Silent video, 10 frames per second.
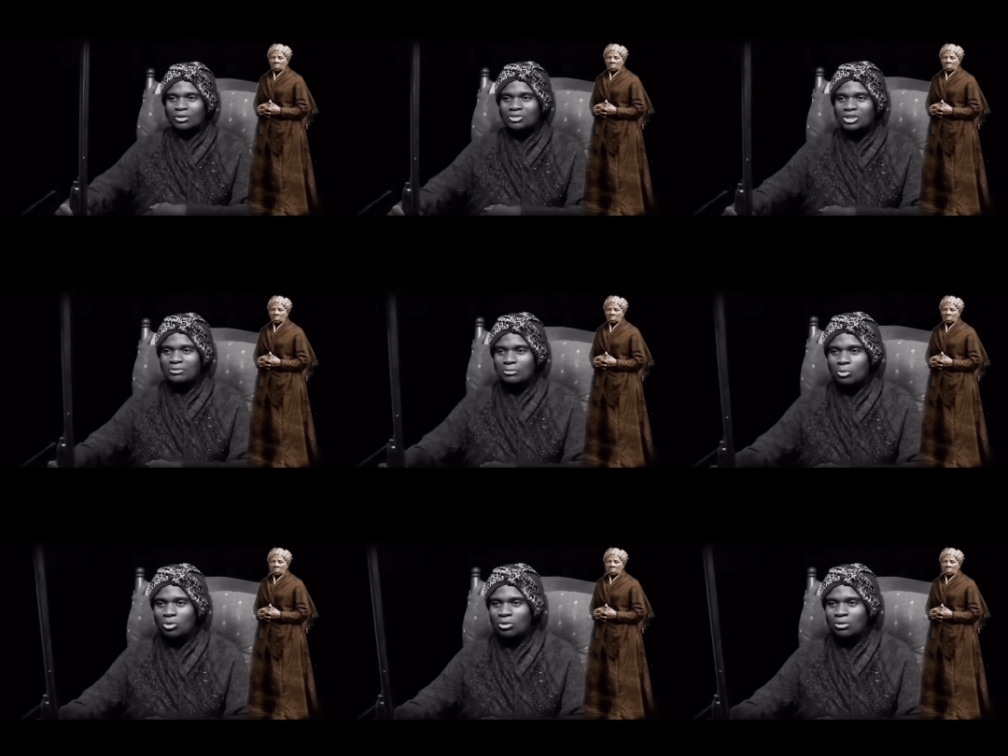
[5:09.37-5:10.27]
don't seem to
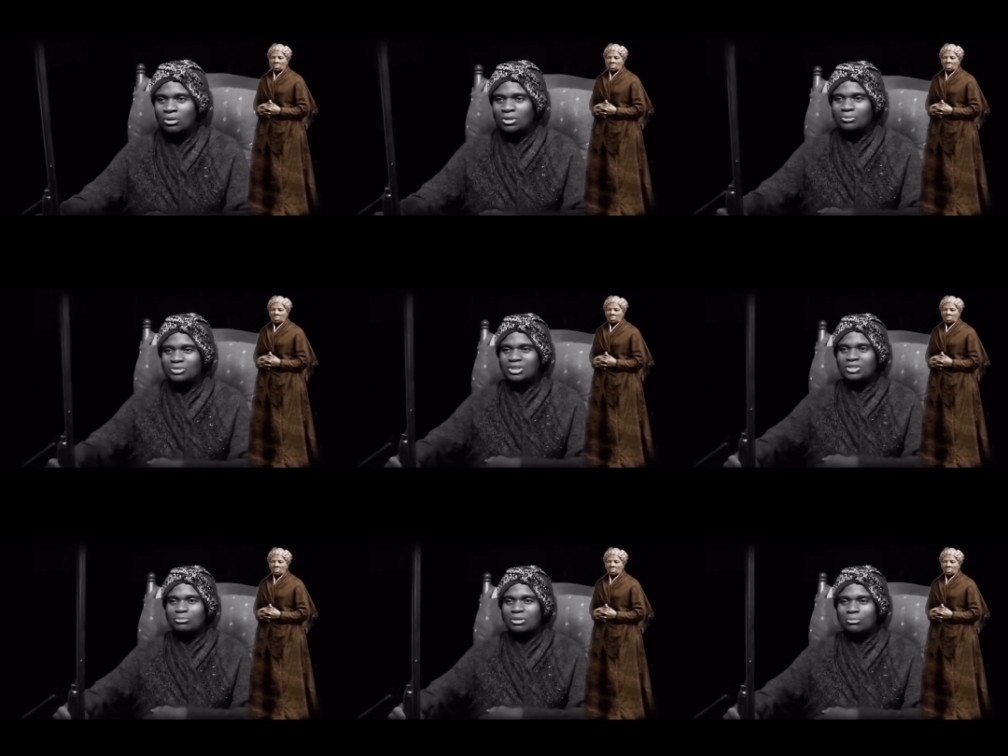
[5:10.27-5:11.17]
more seem
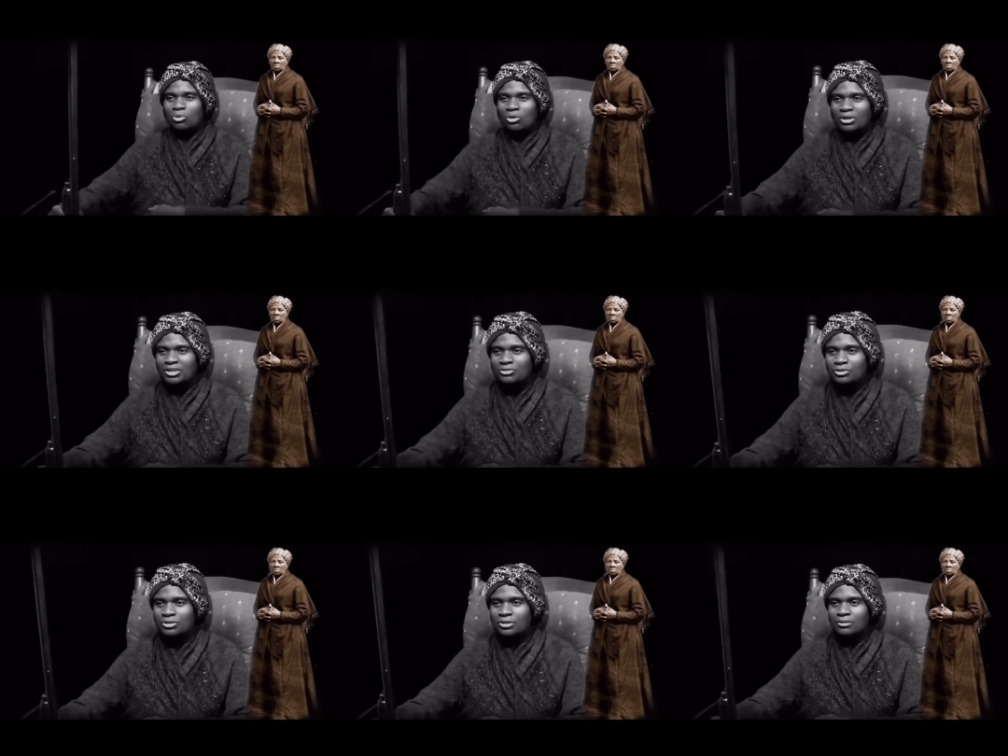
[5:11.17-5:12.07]
to be more
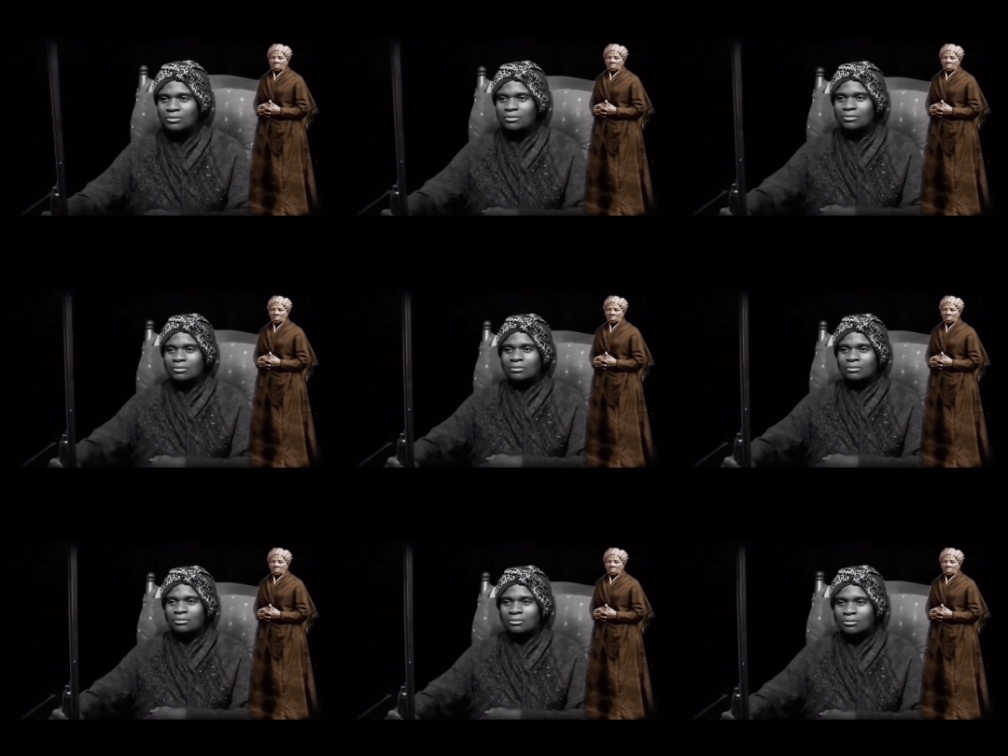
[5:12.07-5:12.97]
interested
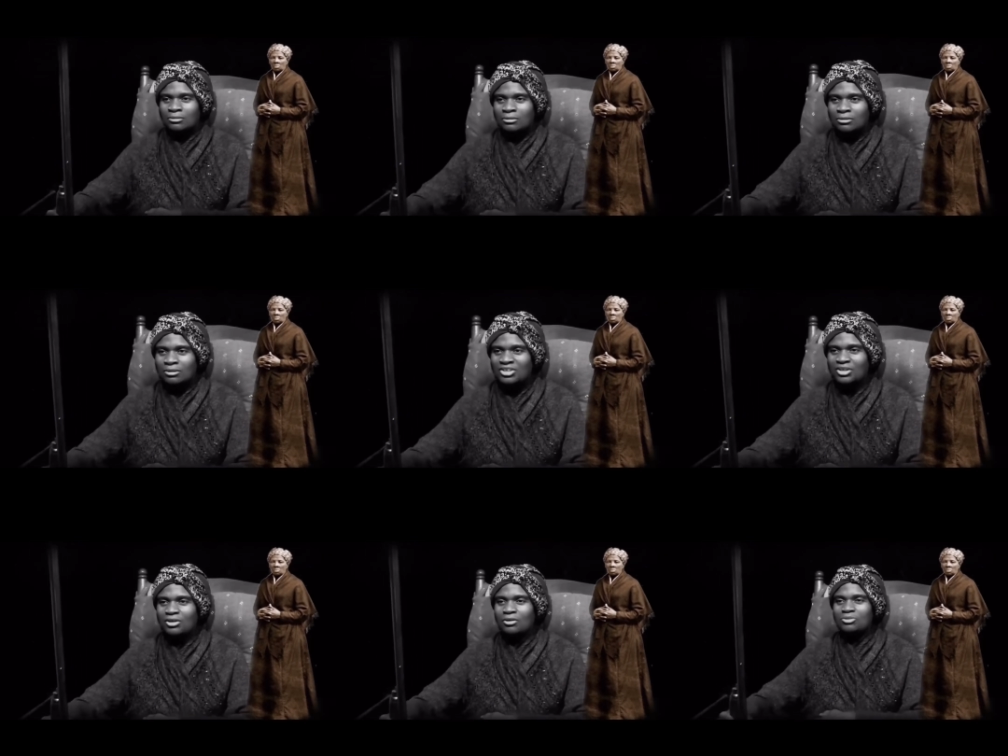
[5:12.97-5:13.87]
in
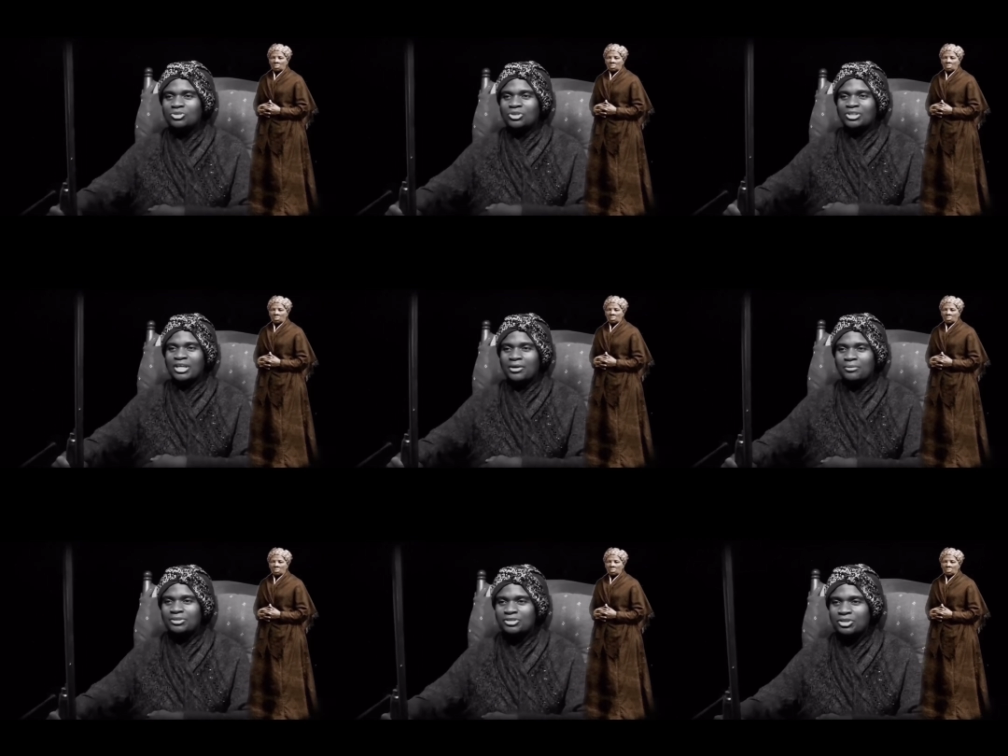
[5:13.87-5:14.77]
your culture and your
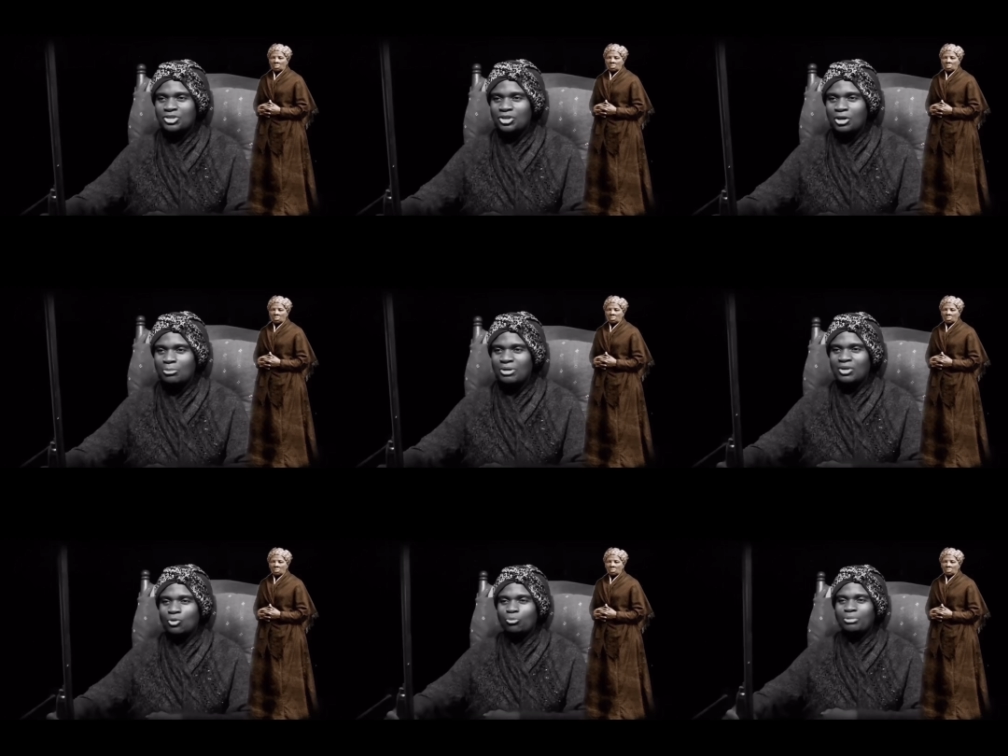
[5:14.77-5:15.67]
heritage than you are
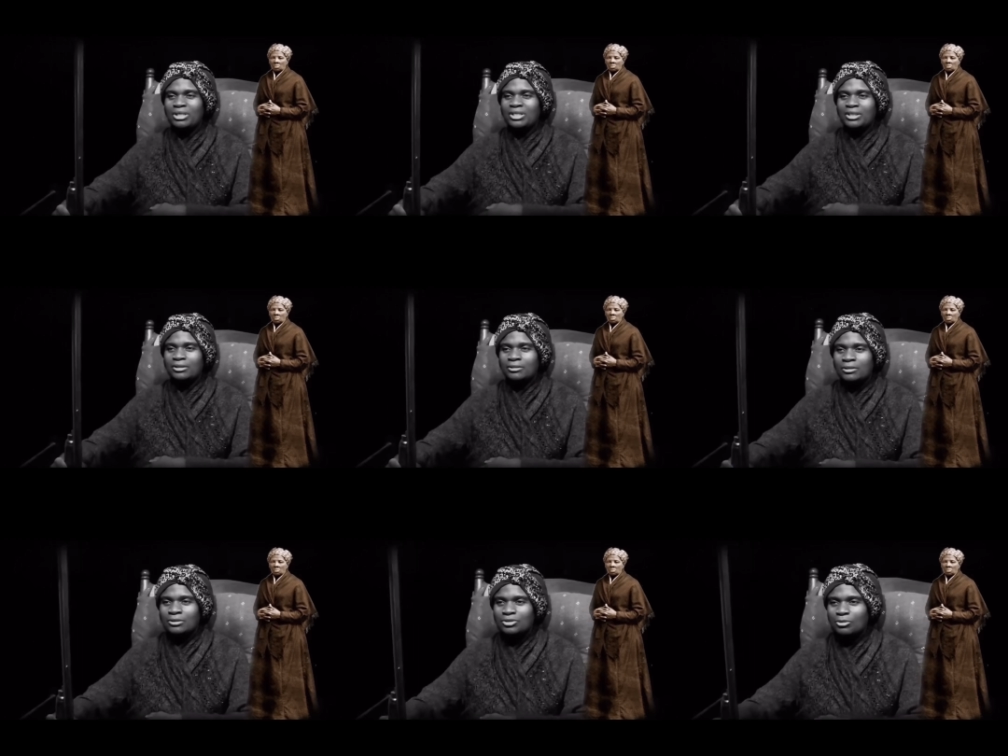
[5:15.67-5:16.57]
being obedient
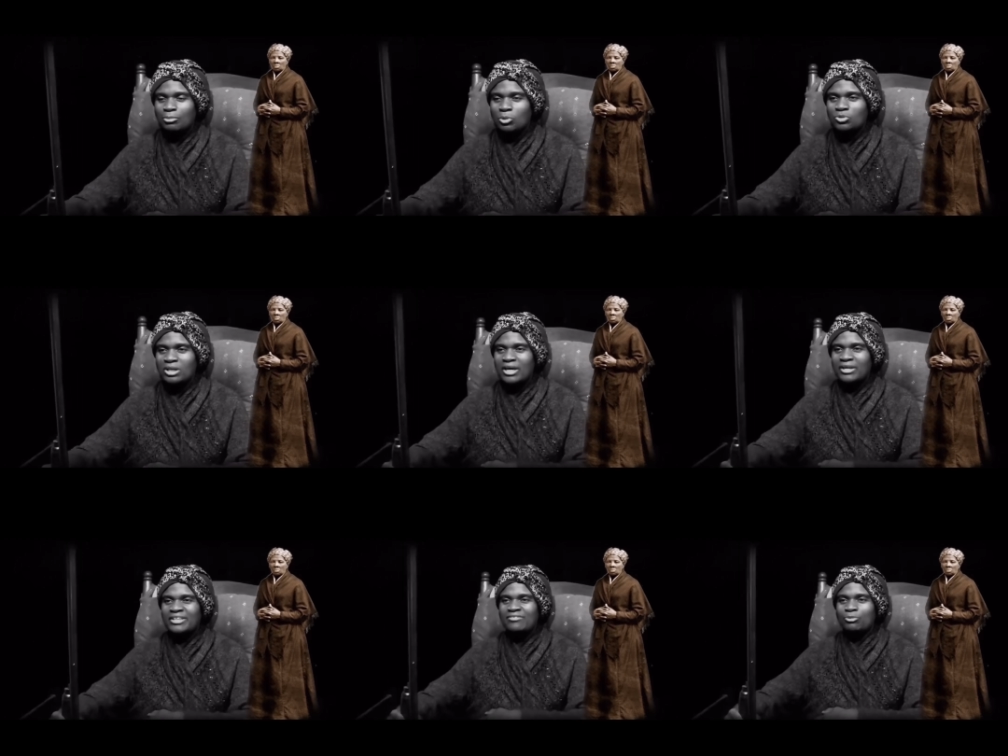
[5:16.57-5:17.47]
to the Most
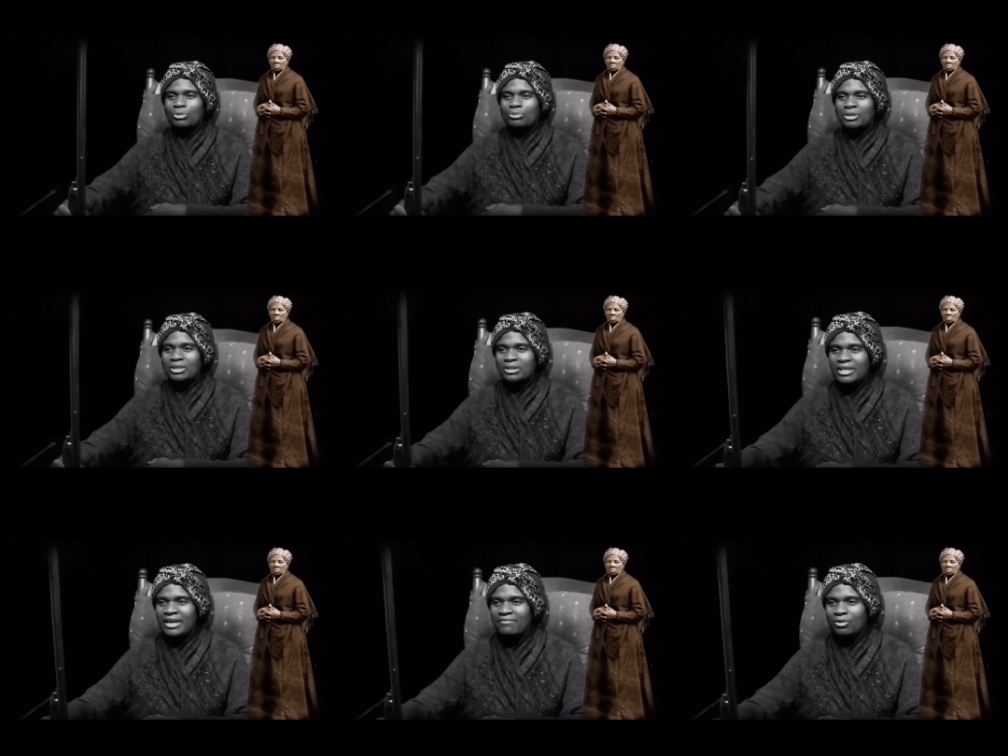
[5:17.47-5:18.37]
High and even repenting
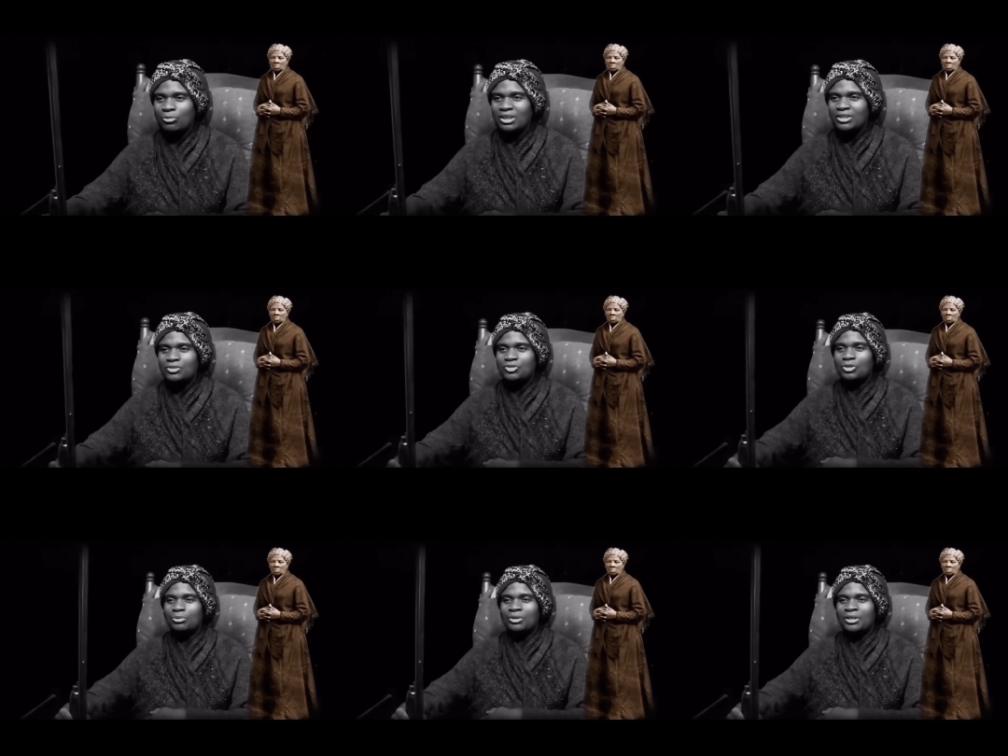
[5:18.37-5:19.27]
and having a
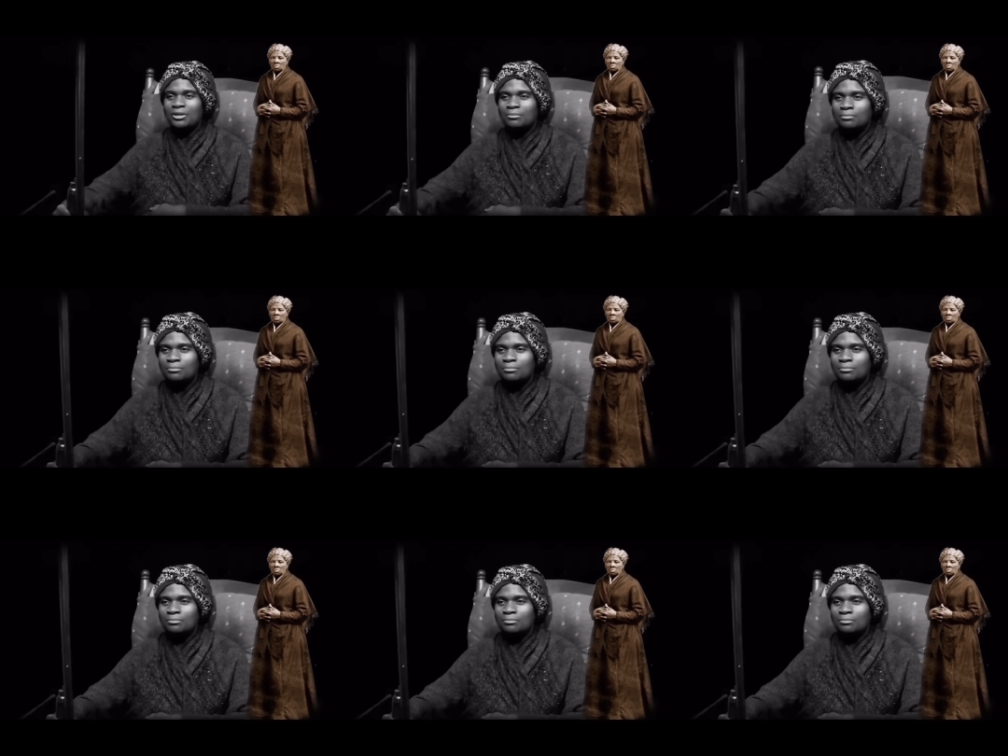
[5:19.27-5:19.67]
relationship with Him.